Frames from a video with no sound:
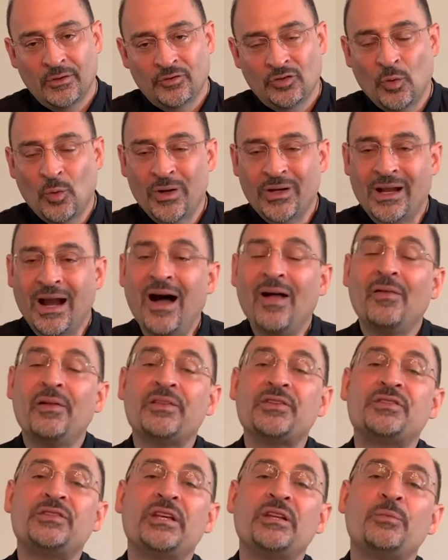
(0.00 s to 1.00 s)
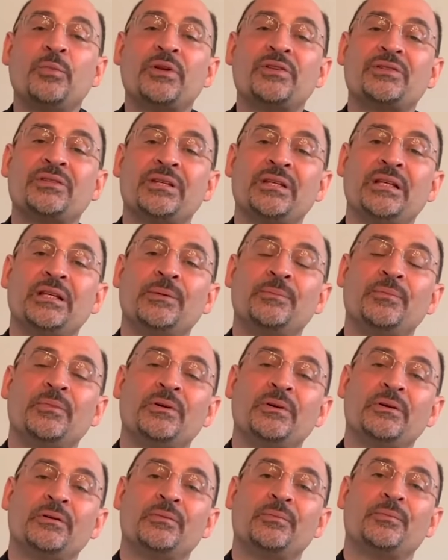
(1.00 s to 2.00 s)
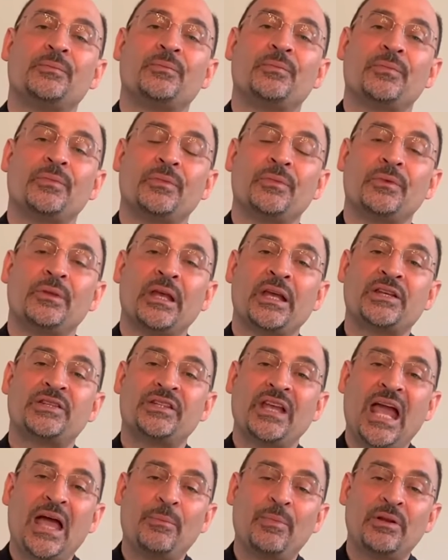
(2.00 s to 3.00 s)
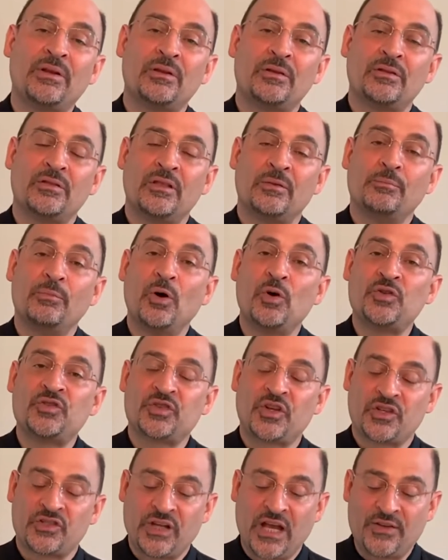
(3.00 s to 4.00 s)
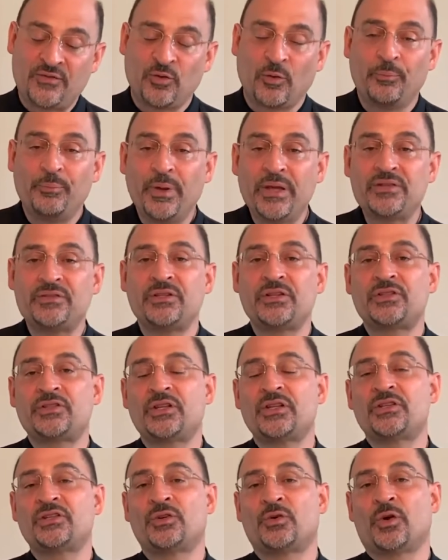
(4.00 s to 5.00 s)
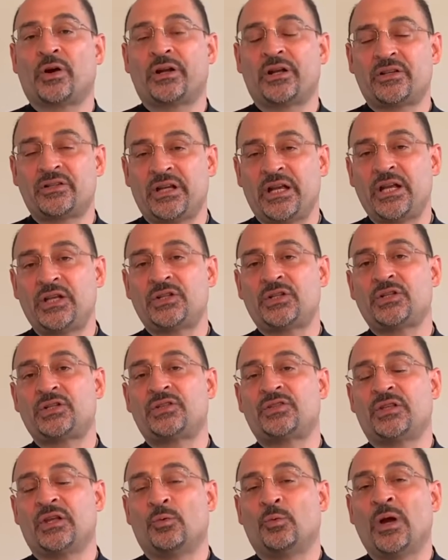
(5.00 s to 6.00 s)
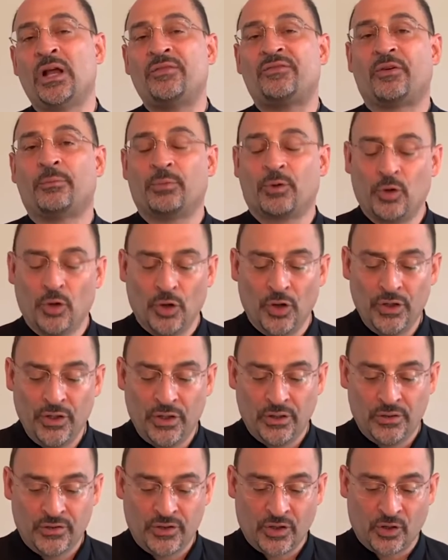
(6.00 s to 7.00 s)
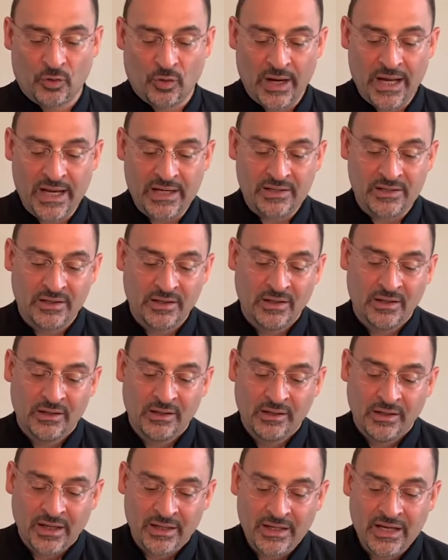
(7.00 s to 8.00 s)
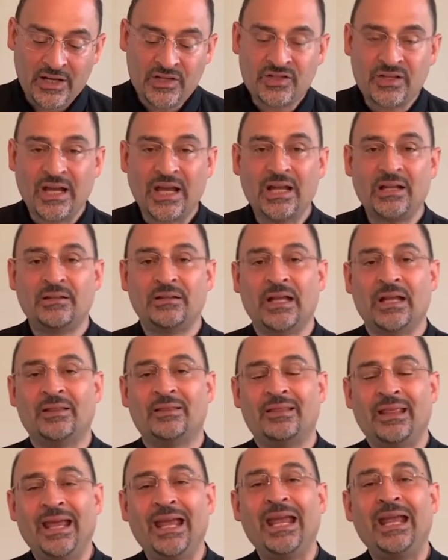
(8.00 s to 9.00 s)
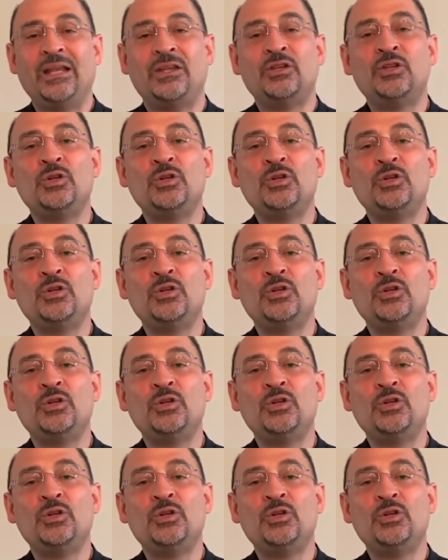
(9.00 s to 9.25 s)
So what Collins did was he examined the most successful businesses and organizations that went from good to great, and he said that they